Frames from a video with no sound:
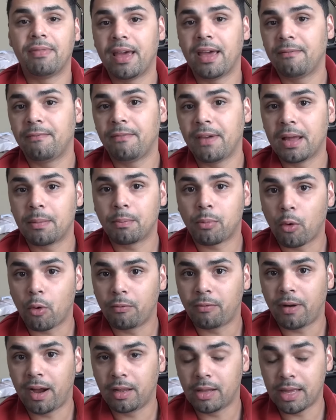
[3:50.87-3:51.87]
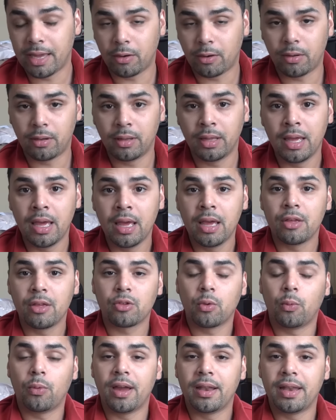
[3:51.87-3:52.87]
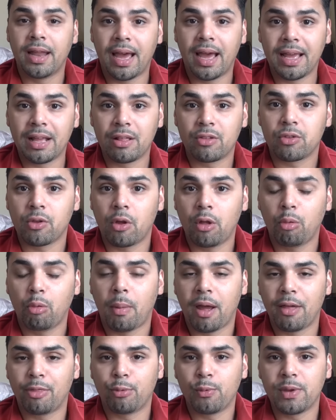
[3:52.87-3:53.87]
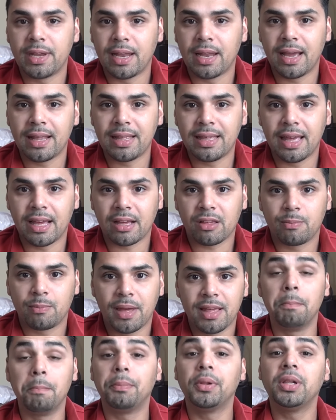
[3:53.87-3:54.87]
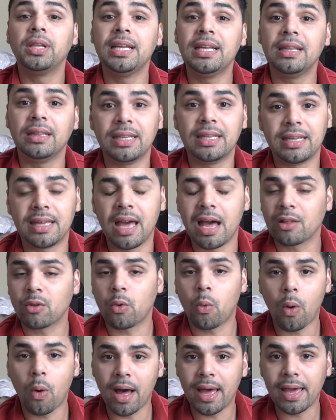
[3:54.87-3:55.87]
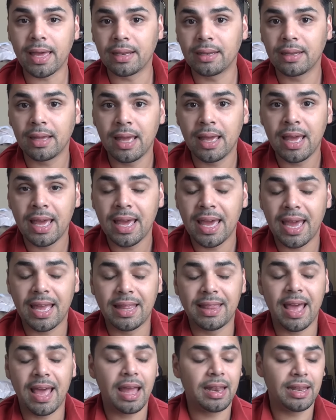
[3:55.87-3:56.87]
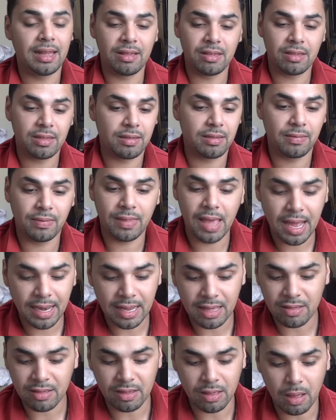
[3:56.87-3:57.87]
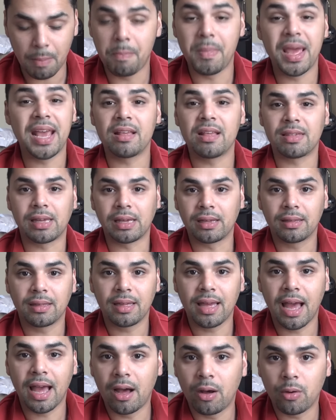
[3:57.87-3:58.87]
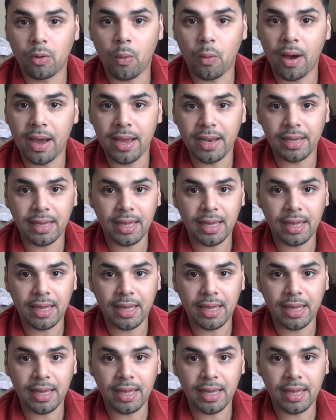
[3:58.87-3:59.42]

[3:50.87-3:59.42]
that fan profile at all. So when I installed my 390X, my completely got quiet. And that is amazing how quiet it